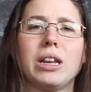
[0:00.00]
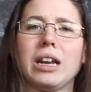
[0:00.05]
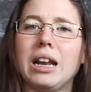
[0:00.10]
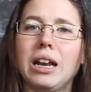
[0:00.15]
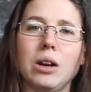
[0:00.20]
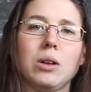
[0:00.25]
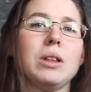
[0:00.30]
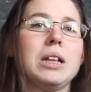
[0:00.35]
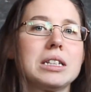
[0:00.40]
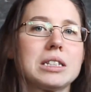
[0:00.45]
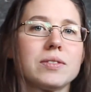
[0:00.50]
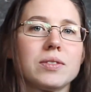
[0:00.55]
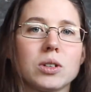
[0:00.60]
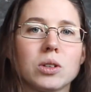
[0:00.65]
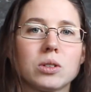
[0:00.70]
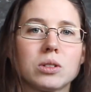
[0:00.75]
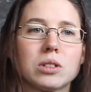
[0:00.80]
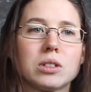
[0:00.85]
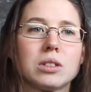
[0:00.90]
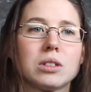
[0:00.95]
And I know lots of
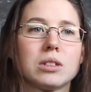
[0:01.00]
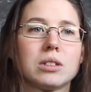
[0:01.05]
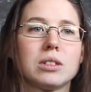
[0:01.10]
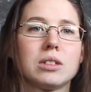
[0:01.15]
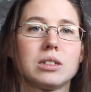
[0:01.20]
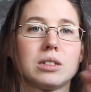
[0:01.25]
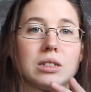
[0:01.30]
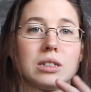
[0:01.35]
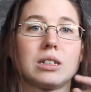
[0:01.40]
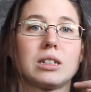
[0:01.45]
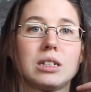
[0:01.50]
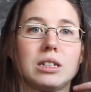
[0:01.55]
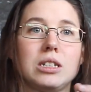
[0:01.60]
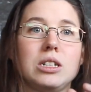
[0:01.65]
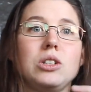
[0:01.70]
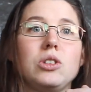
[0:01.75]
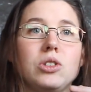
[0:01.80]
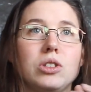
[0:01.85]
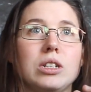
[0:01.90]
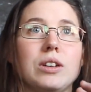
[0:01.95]
adults
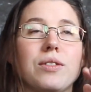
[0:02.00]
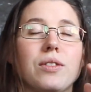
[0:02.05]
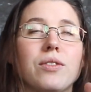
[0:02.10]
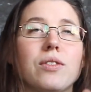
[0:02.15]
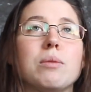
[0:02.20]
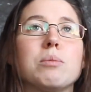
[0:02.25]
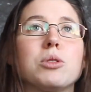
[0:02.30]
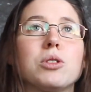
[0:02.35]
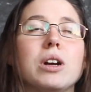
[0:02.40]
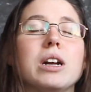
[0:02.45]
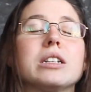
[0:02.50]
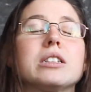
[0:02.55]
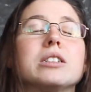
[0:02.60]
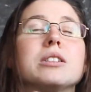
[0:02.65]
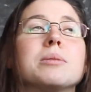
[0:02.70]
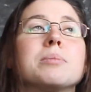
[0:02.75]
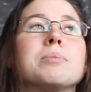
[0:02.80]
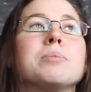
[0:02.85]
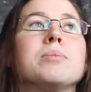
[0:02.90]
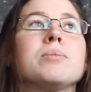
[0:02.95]
continue to suffer from Tourette's.
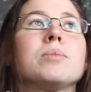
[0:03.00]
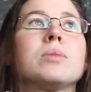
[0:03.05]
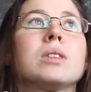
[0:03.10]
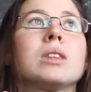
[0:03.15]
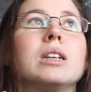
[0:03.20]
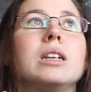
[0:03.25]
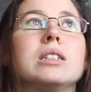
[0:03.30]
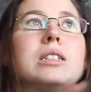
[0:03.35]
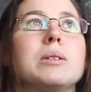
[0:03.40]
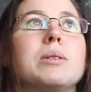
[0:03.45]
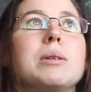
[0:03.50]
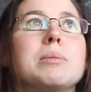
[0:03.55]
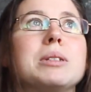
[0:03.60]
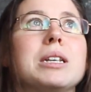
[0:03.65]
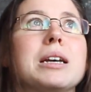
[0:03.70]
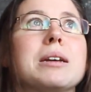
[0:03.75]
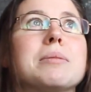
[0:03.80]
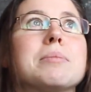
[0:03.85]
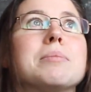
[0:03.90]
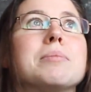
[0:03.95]
That's not what I'm
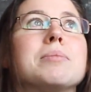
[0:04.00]
saying.